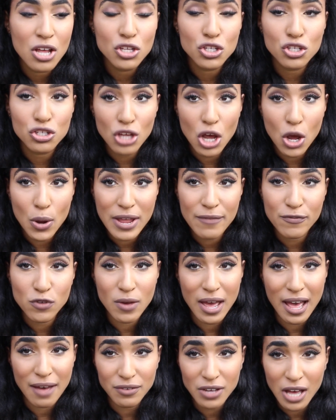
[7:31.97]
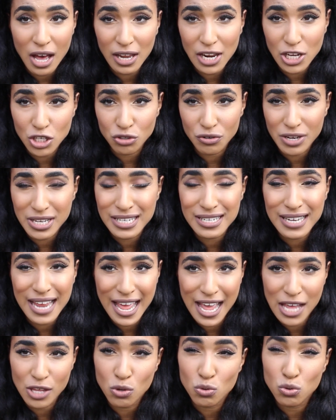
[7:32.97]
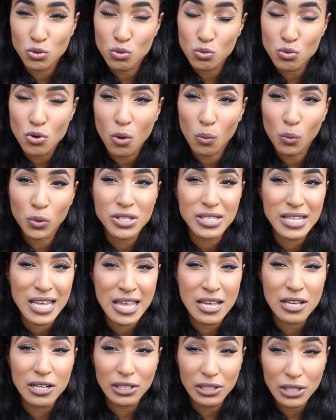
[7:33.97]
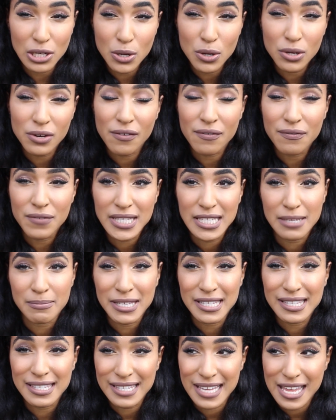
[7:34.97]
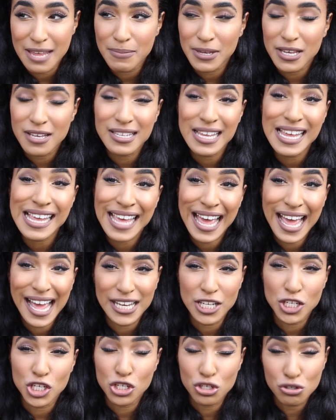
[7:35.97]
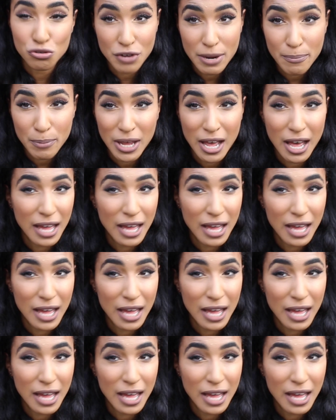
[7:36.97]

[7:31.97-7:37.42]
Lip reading: So if you have color treated hair, you do not want to include vitamin C, because it can strip